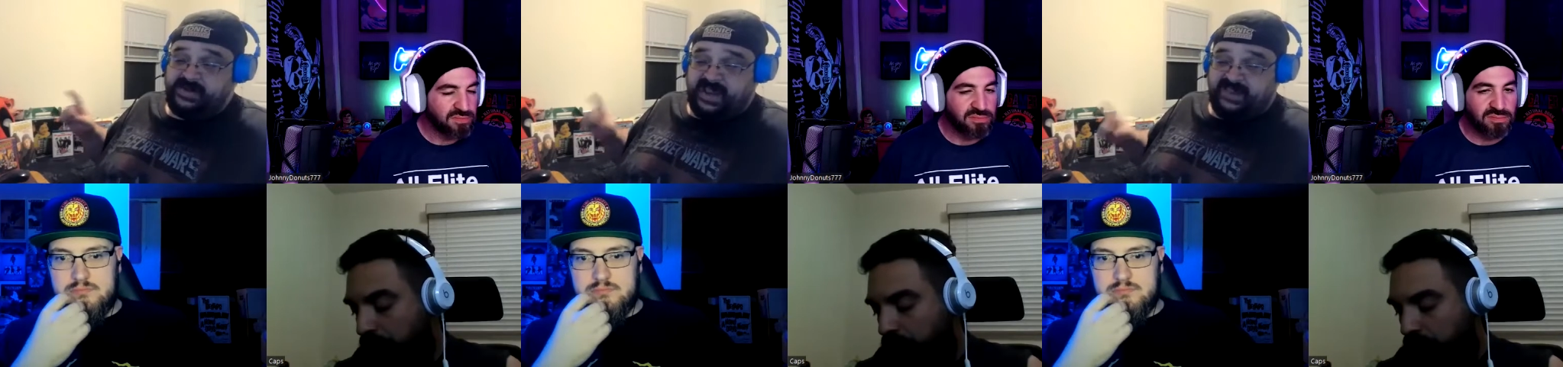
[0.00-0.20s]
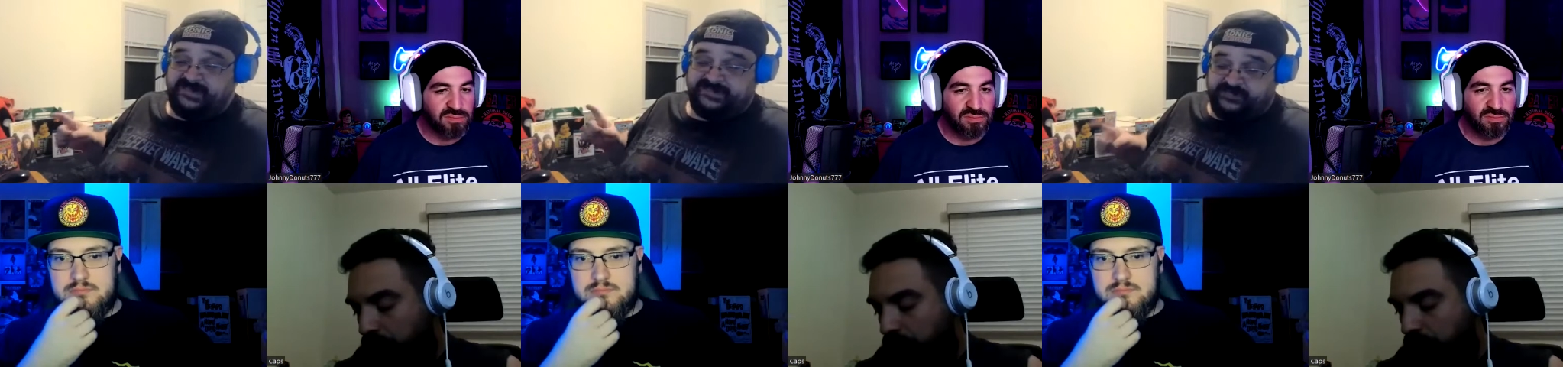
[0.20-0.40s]

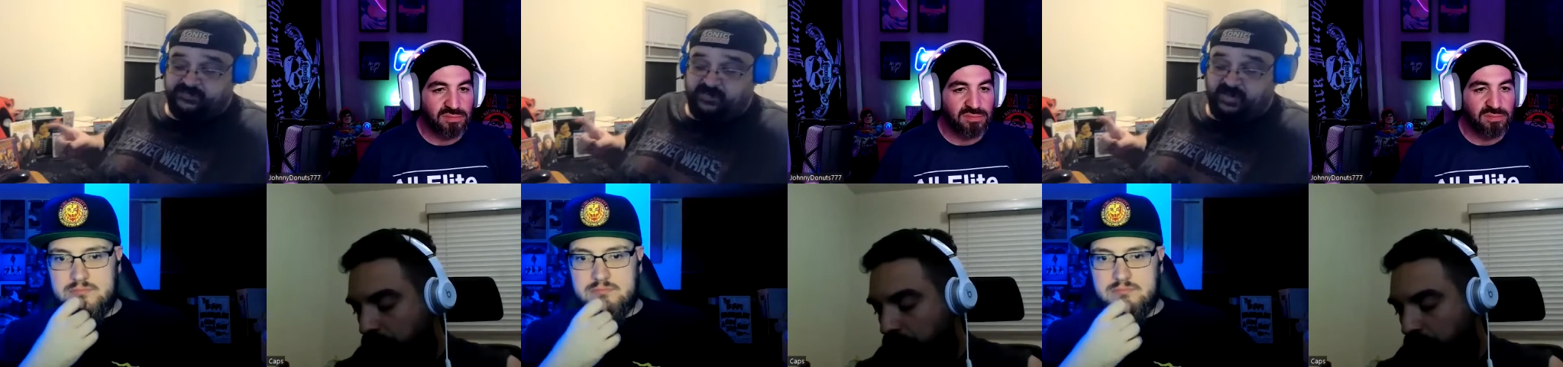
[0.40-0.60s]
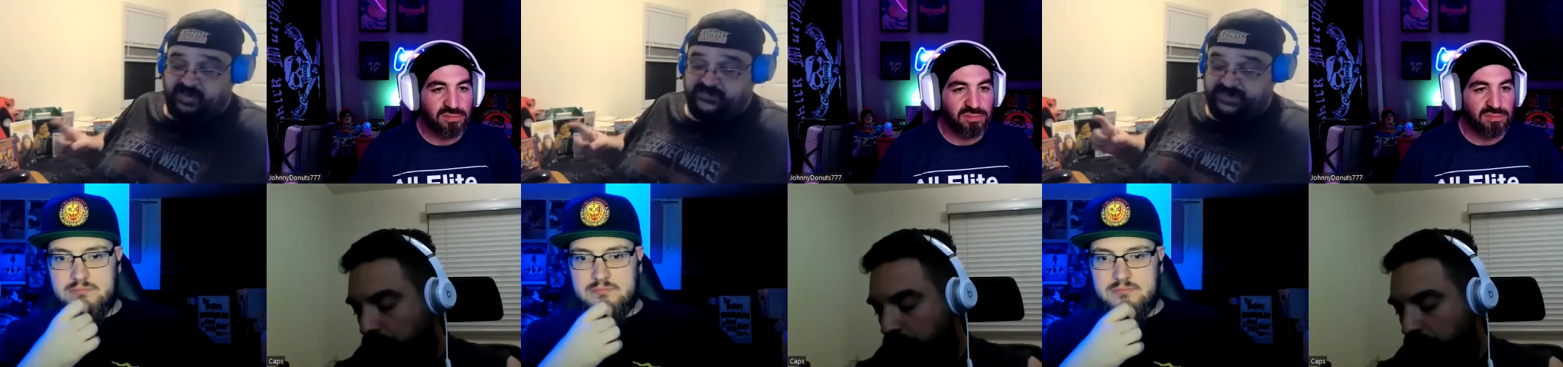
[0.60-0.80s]
Speaker 1: had Seth
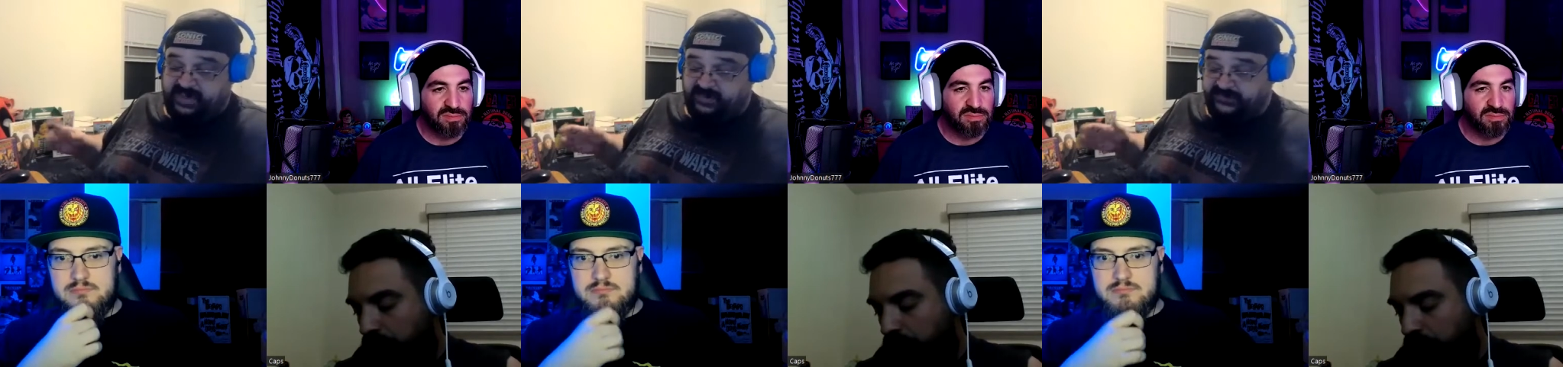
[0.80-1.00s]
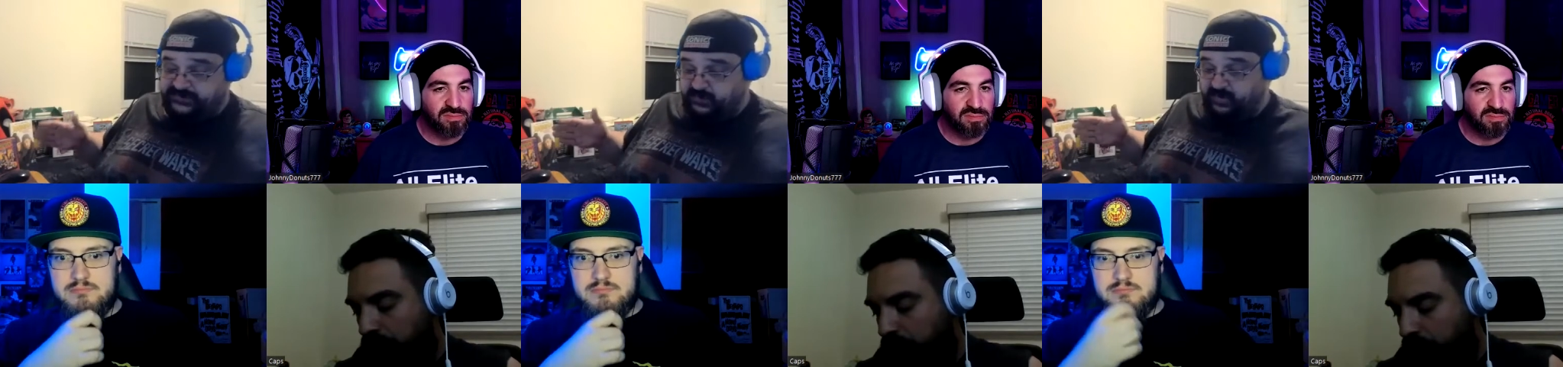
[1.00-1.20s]
Rollins with
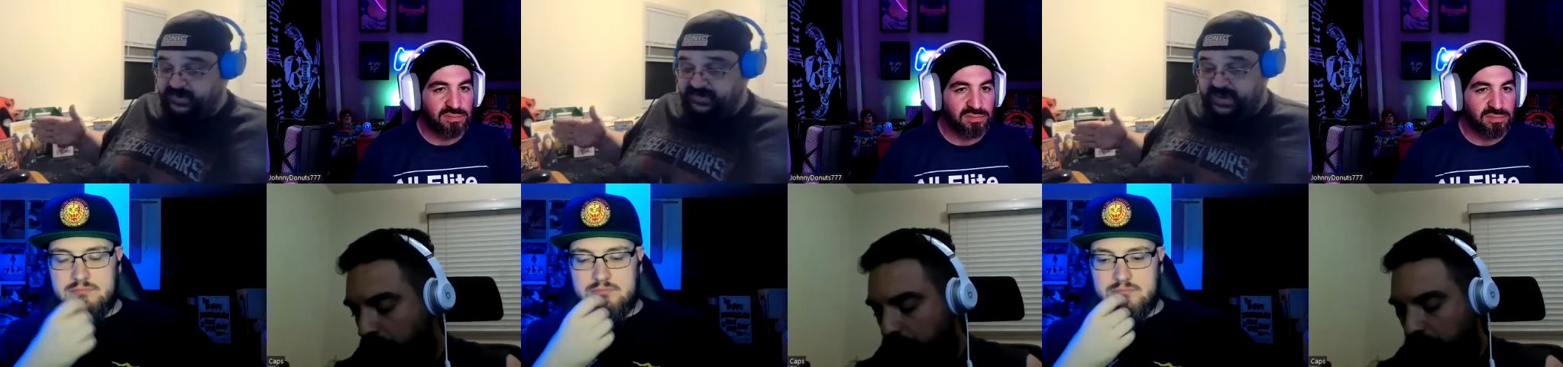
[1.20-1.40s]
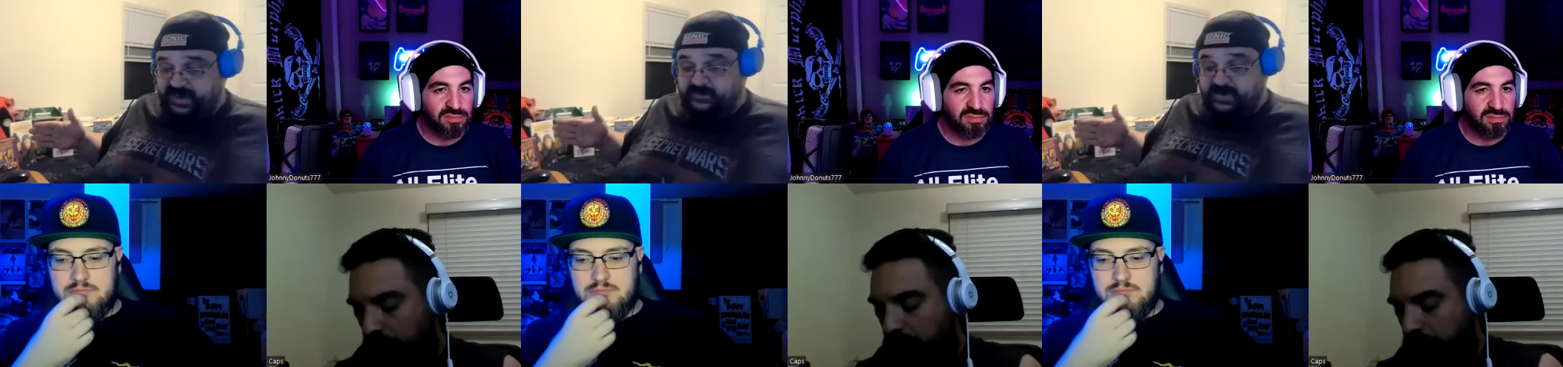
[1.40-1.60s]
a
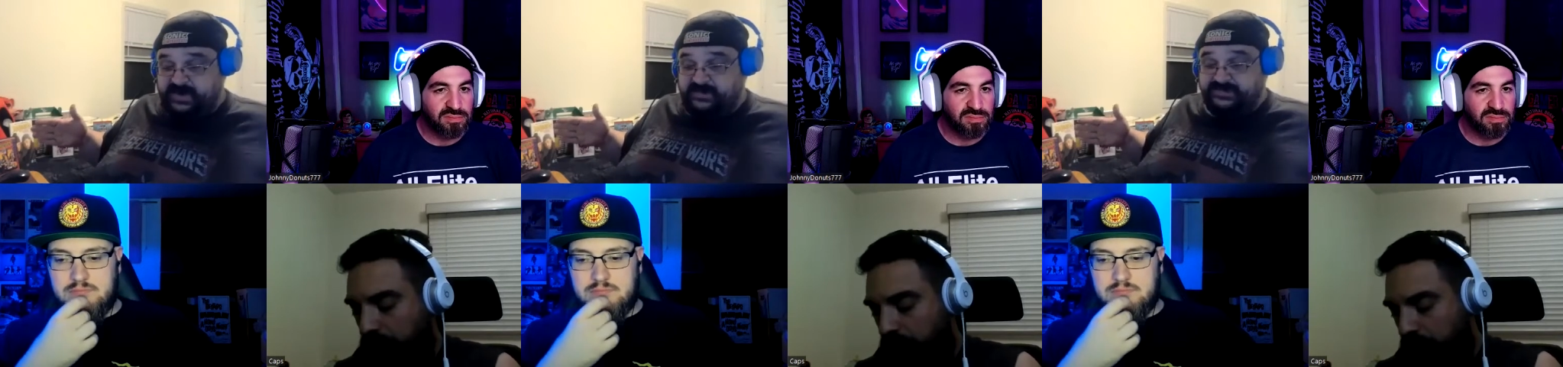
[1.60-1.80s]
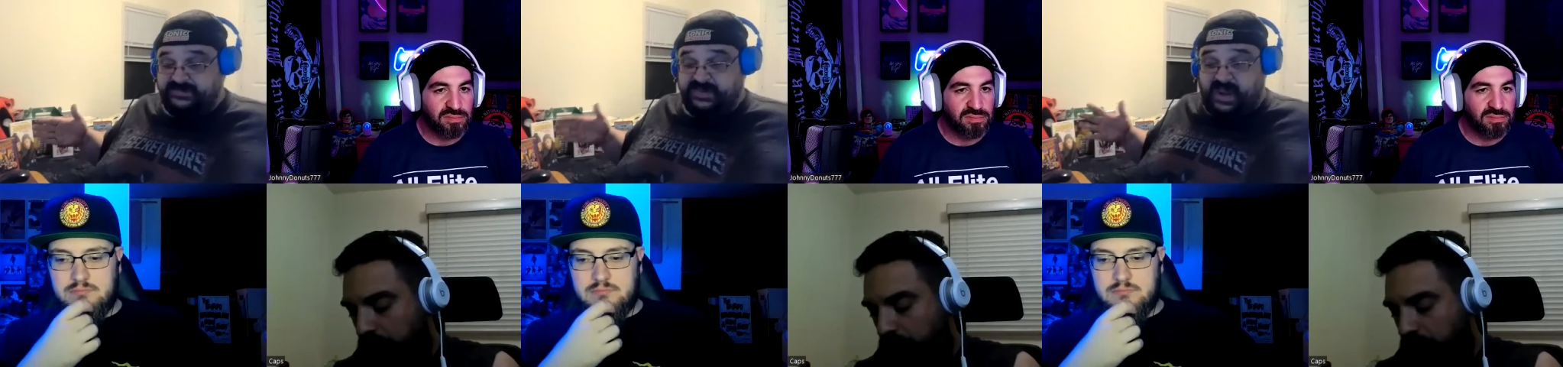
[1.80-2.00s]
storyline where
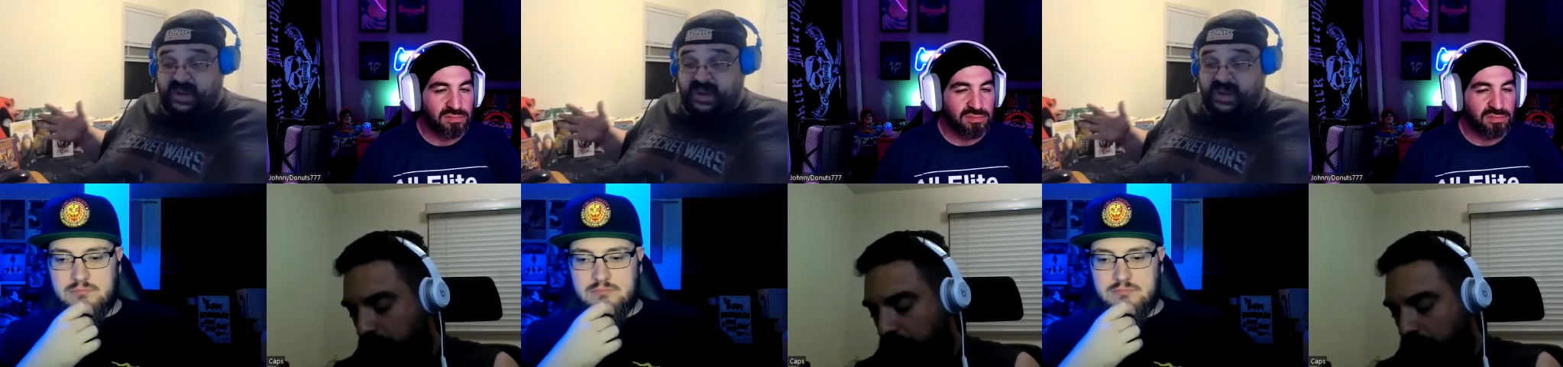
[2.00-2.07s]
he was like,